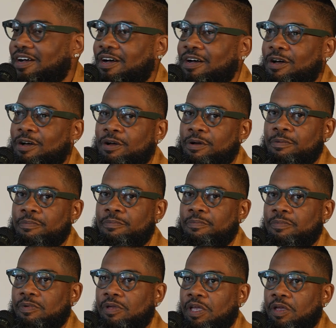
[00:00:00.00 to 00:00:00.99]
Um,
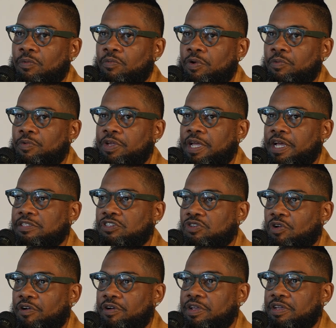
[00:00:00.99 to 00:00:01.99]
and when we got
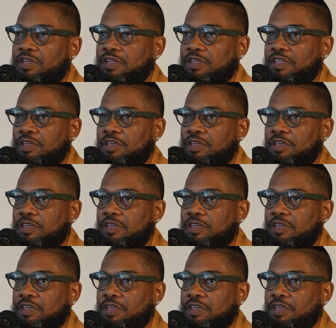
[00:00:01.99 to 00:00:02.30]
started,